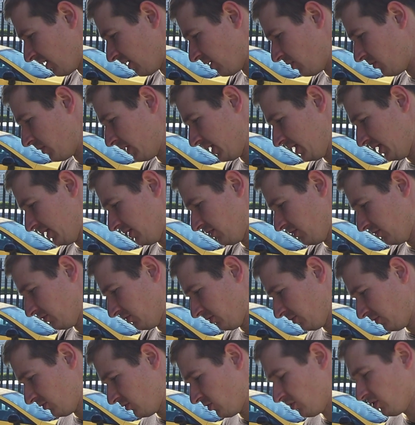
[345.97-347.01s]
away you go.
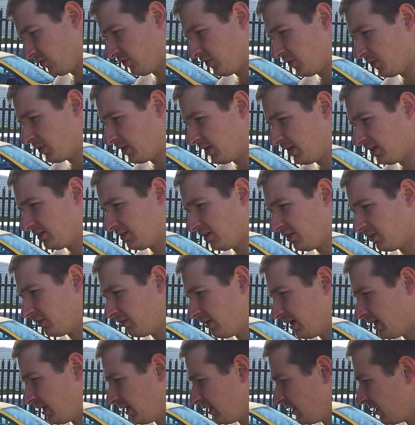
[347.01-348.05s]
So we've done a few of these
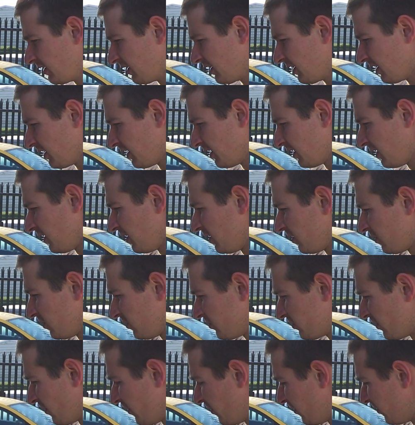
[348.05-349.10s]
already.
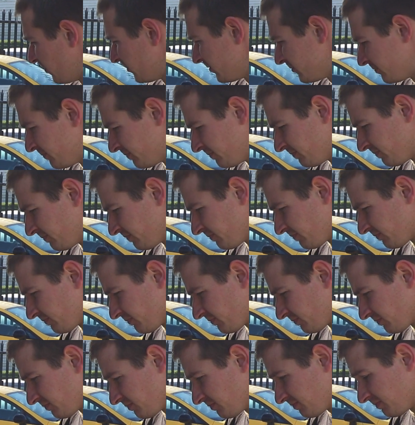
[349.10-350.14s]
So
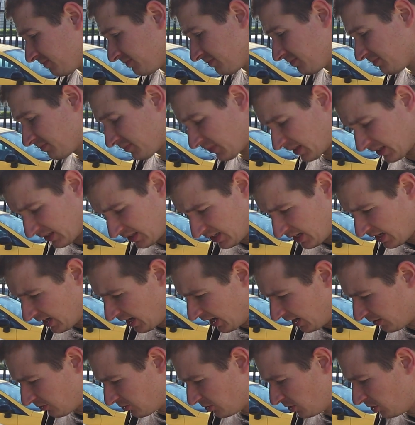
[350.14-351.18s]
yeah,
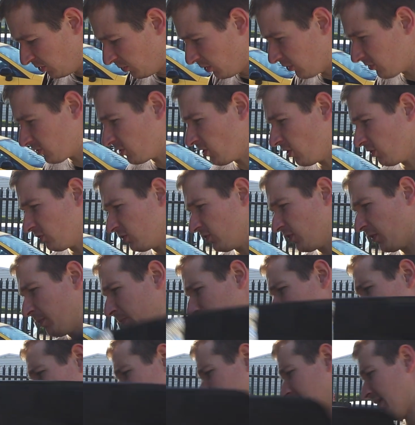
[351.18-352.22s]
I don't know what Scott's other
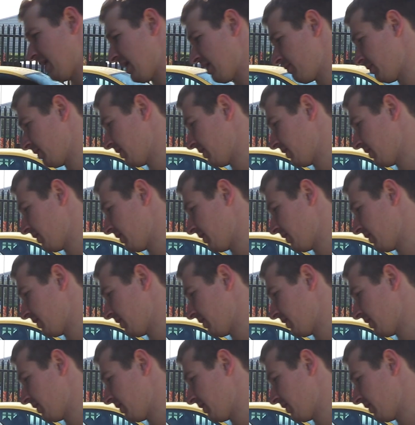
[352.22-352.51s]
plans are,